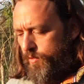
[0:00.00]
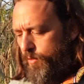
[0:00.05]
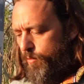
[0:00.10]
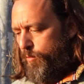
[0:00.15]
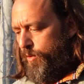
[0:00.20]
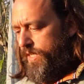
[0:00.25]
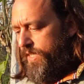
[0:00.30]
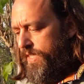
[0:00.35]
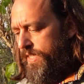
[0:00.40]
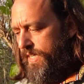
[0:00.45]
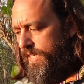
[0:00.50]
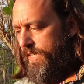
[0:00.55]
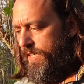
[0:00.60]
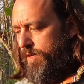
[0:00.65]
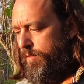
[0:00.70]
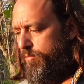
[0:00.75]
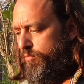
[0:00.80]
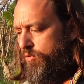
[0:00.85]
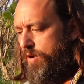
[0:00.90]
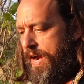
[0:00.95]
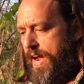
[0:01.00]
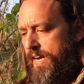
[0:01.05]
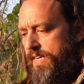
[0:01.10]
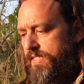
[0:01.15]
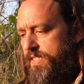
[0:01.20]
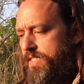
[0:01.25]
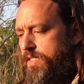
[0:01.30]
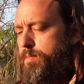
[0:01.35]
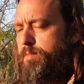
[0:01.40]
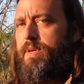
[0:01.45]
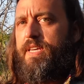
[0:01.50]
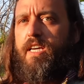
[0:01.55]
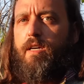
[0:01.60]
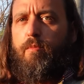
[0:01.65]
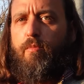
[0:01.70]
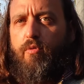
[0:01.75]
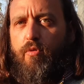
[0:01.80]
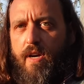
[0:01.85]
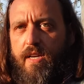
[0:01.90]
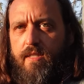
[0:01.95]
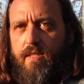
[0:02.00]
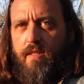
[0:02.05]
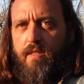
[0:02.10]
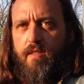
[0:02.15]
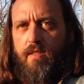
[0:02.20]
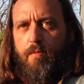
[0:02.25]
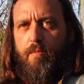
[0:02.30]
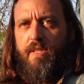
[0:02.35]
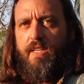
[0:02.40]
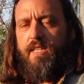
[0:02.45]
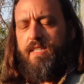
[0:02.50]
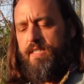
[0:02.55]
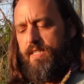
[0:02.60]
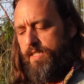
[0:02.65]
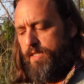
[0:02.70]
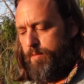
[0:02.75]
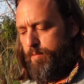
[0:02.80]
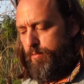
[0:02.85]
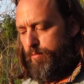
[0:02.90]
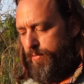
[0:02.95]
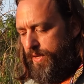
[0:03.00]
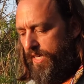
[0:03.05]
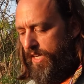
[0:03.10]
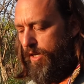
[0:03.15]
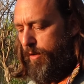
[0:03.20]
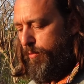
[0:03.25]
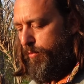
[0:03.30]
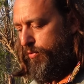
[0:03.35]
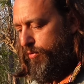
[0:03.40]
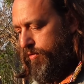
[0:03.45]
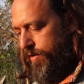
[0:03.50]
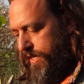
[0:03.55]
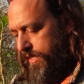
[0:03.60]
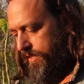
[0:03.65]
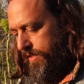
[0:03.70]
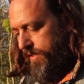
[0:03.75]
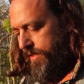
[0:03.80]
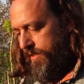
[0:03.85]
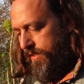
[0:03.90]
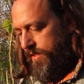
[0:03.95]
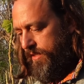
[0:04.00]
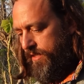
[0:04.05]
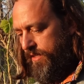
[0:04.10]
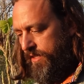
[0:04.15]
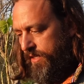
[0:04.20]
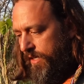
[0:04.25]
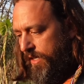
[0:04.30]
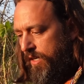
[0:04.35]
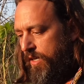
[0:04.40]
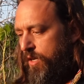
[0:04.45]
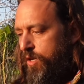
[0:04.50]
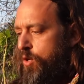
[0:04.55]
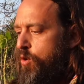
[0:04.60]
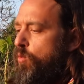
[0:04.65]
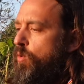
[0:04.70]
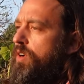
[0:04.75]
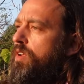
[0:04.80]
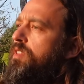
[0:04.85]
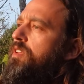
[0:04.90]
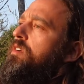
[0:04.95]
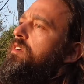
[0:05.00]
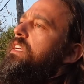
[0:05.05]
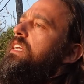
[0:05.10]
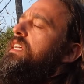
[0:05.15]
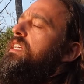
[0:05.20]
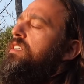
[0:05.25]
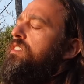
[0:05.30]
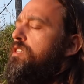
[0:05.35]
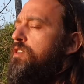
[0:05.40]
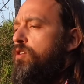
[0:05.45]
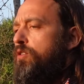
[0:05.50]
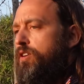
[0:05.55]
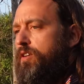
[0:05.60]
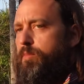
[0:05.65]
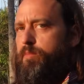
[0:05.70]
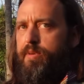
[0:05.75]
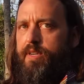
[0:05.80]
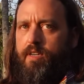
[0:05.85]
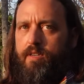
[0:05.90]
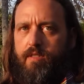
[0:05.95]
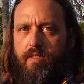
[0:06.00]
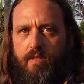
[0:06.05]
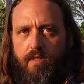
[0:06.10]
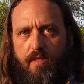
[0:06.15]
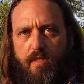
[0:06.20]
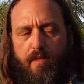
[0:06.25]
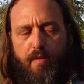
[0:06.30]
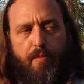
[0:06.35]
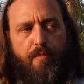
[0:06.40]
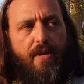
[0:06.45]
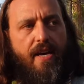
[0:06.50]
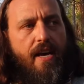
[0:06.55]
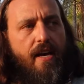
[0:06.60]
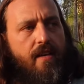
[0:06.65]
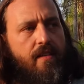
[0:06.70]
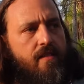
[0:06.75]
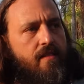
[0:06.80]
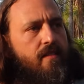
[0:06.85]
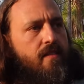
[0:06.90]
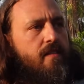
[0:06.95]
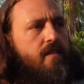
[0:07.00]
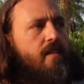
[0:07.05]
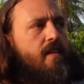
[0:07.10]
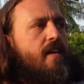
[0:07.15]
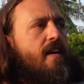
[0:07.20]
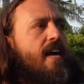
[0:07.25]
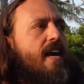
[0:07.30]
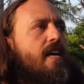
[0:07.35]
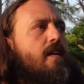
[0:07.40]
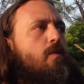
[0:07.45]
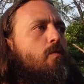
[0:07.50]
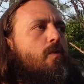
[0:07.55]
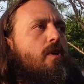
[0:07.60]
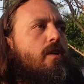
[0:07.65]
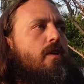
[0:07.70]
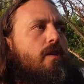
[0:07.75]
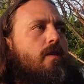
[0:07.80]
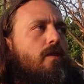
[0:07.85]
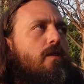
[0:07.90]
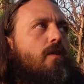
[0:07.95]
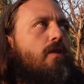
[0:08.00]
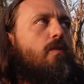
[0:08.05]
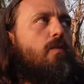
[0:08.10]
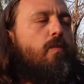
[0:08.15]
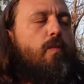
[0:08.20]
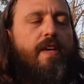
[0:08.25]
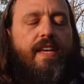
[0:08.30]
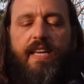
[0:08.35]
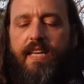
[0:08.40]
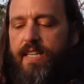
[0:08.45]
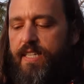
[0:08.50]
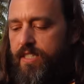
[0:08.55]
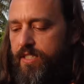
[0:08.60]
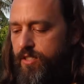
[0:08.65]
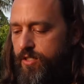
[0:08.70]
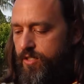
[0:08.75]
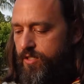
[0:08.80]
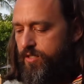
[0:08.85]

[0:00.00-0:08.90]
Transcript: really practice being present because it's being present where there is no comparison to the past and where we